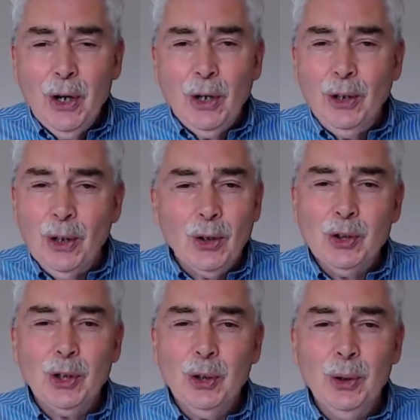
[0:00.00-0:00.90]

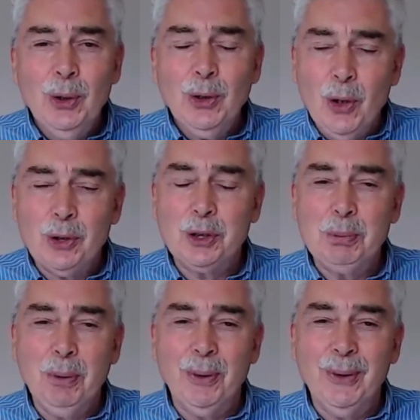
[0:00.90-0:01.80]
logical
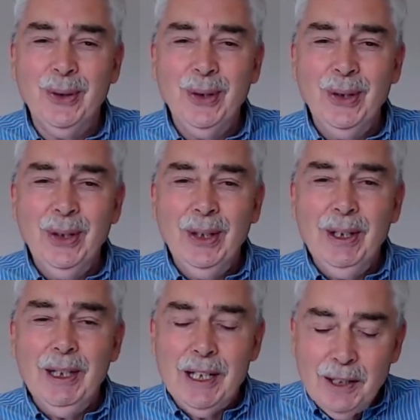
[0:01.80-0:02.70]
gospel
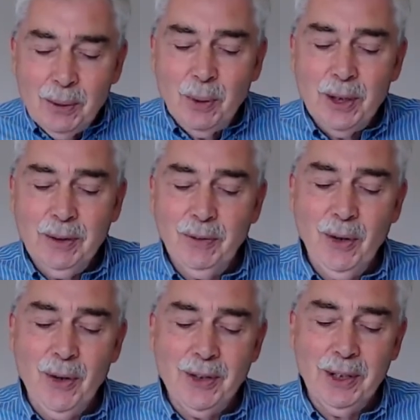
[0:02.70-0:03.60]
in the Word of God?